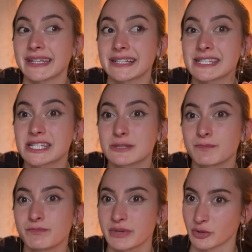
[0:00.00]

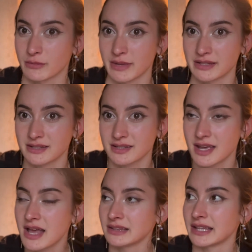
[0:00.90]
experiment?
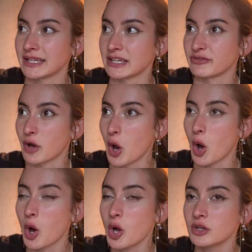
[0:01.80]
Like if
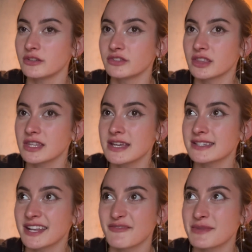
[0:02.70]
all of the things
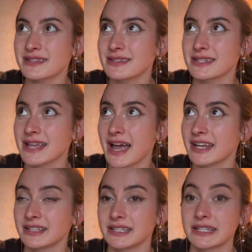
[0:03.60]
that have been
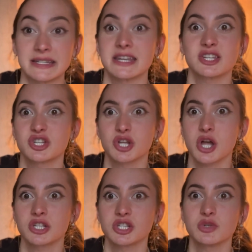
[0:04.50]
societally conditioned
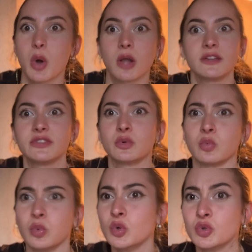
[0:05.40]
onto you, all of the
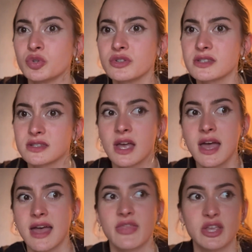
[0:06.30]
rules
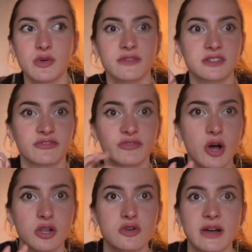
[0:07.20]
that you have to
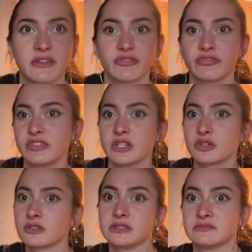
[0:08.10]
follow out of
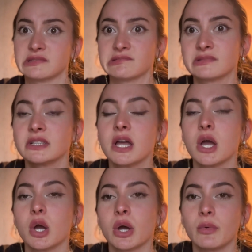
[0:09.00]
fear and
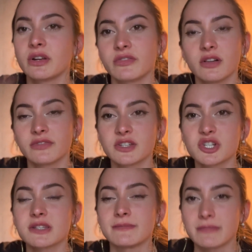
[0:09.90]
what if all of that
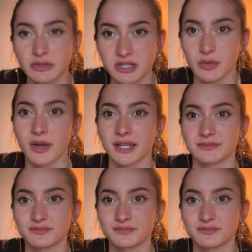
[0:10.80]
just melted away?